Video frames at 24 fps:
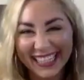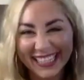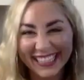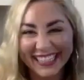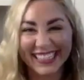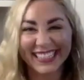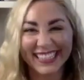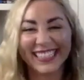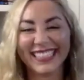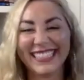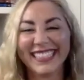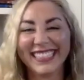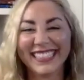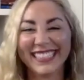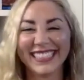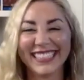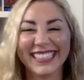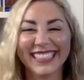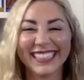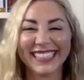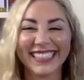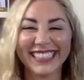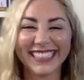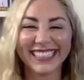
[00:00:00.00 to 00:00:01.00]

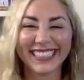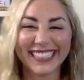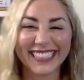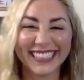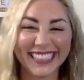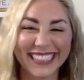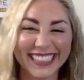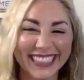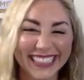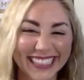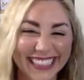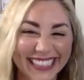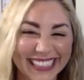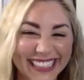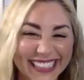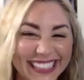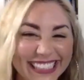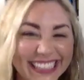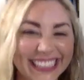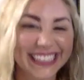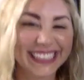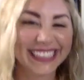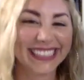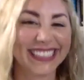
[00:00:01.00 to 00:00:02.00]

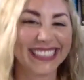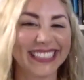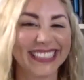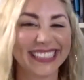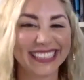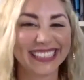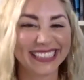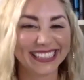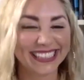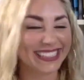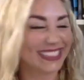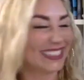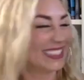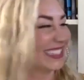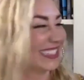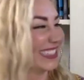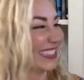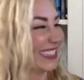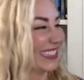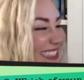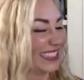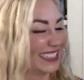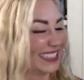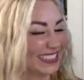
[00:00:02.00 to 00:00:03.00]

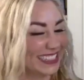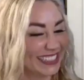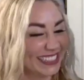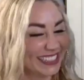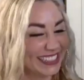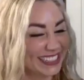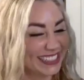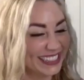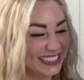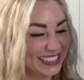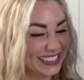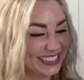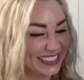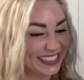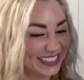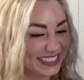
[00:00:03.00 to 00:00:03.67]
[no speech]